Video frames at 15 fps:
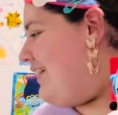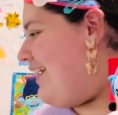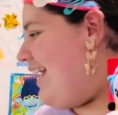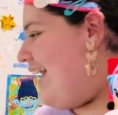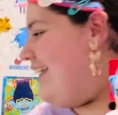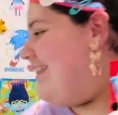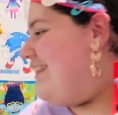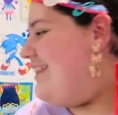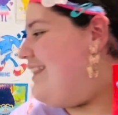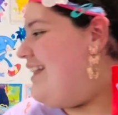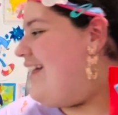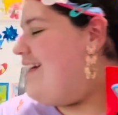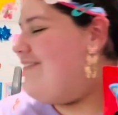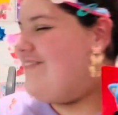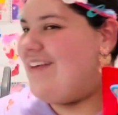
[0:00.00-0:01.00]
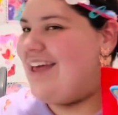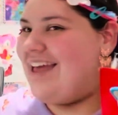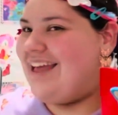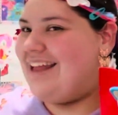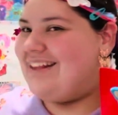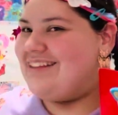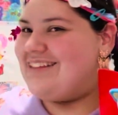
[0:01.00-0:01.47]
I love
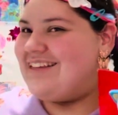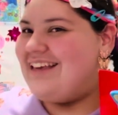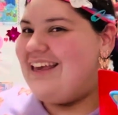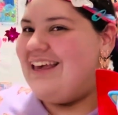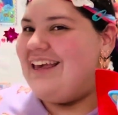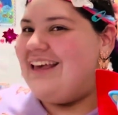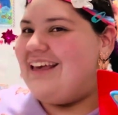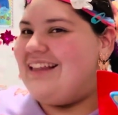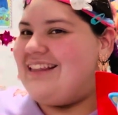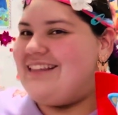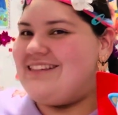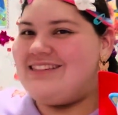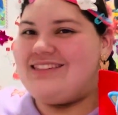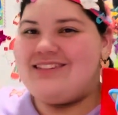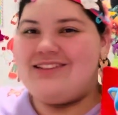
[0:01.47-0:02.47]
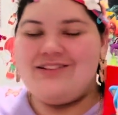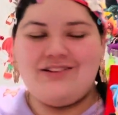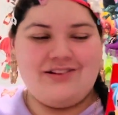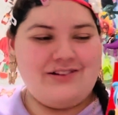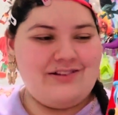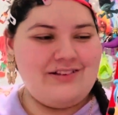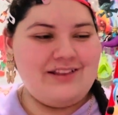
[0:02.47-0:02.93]
it. This is so
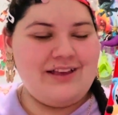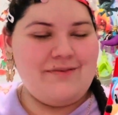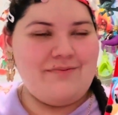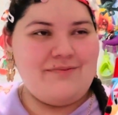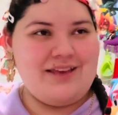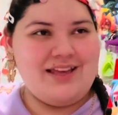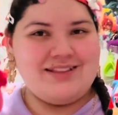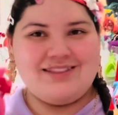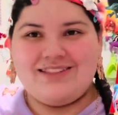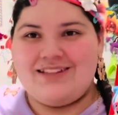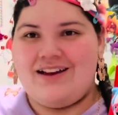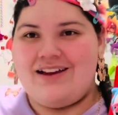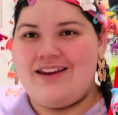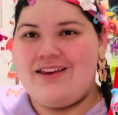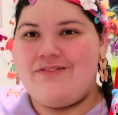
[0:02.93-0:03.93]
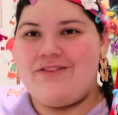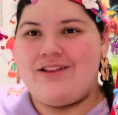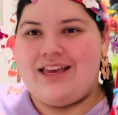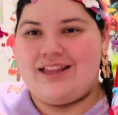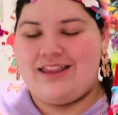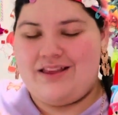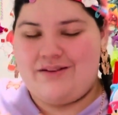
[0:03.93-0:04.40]
cool that me and Sonic were
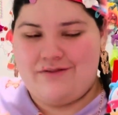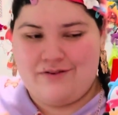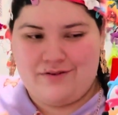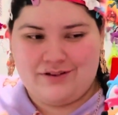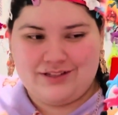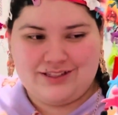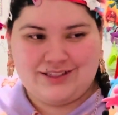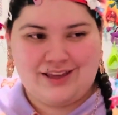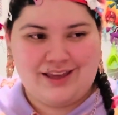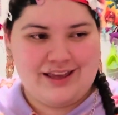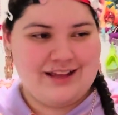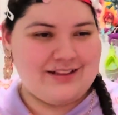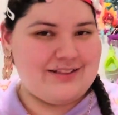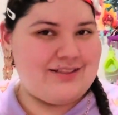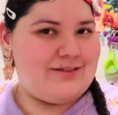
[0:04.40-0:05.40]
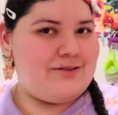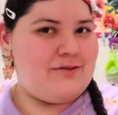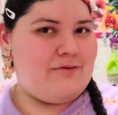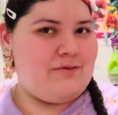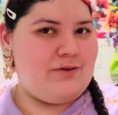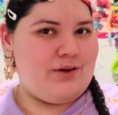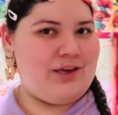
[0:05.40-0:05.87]
like them when we were just kids.
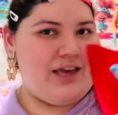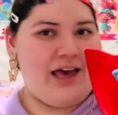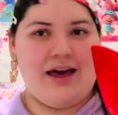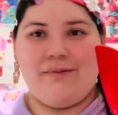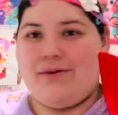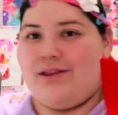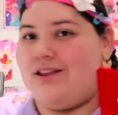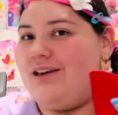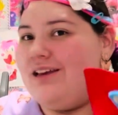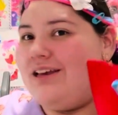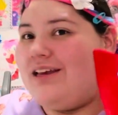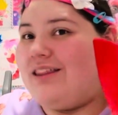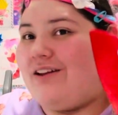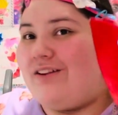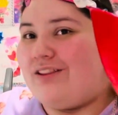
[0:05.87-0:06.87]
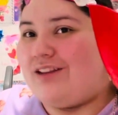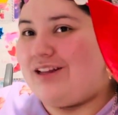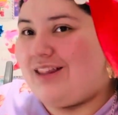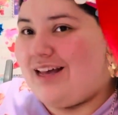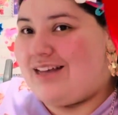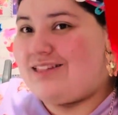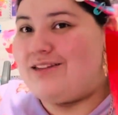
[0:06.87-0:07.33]
Yeah, but they're the
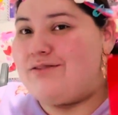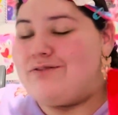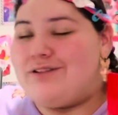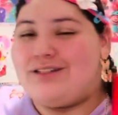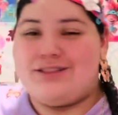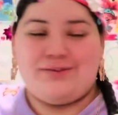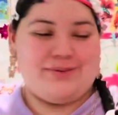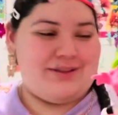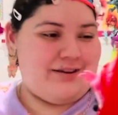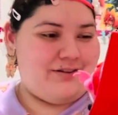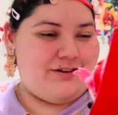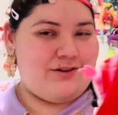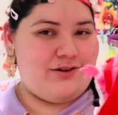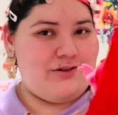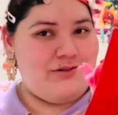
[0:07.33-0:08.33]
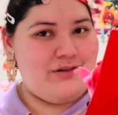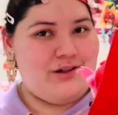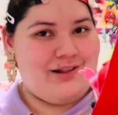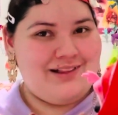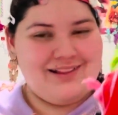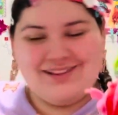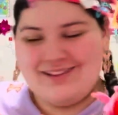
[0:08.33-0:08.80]
classic ones, but they're
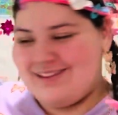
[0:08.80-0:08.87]
cool.